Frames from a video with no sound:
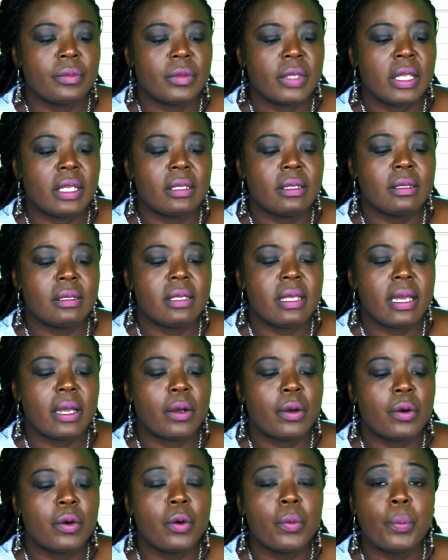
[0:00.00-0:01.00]
it's
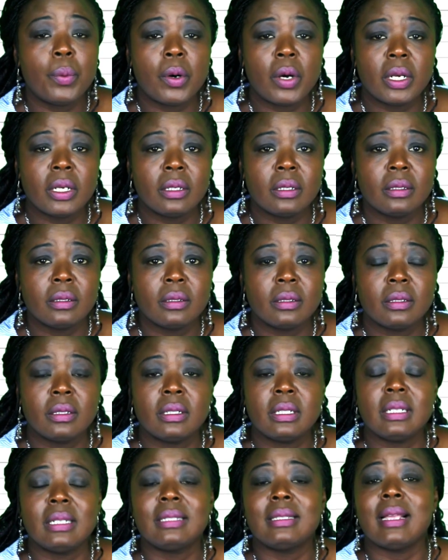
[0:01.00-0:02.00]
the coupon,
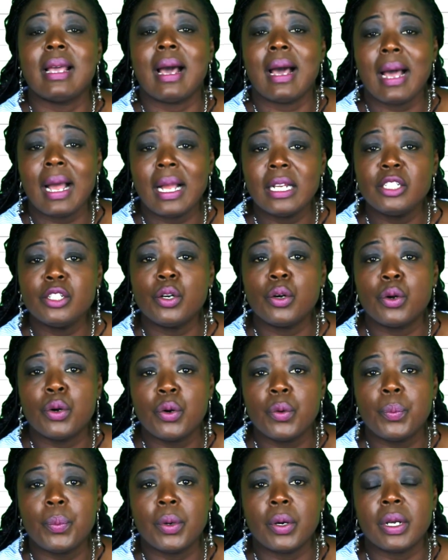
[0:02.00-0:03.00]
it's the annual
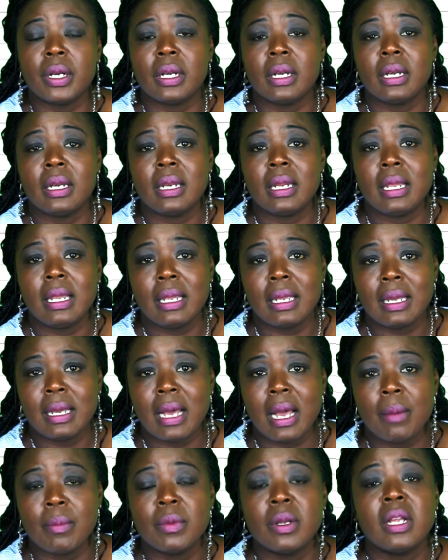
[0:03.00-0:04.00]
coupon
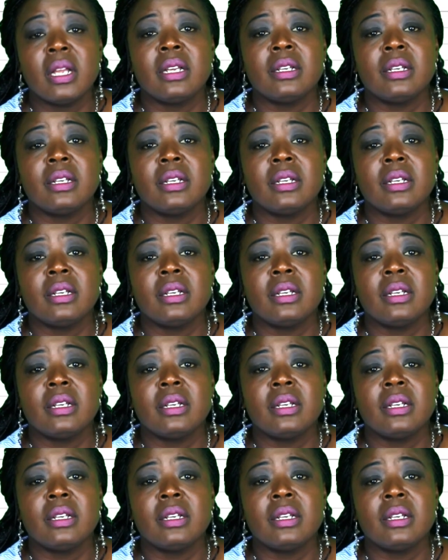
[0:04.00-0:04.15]
income